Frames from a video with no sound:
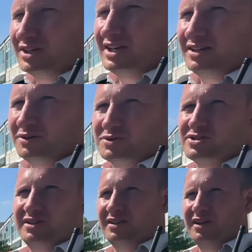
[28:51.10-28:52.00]
again, I
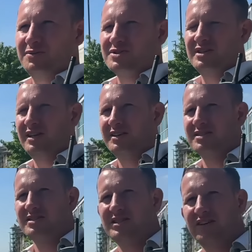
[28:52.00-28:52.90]
wasn't, I wasn't there, I
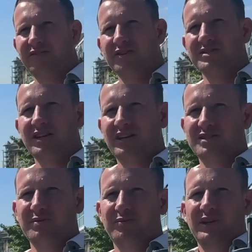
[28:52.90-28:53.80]
didn't see it firsthand,
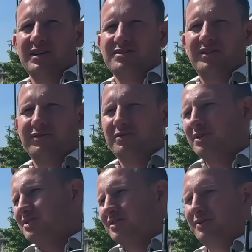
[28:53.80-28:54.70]
but we act on
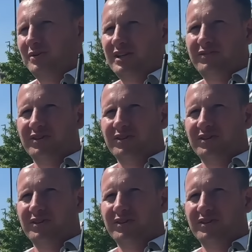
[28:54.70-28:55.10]
information that we're given.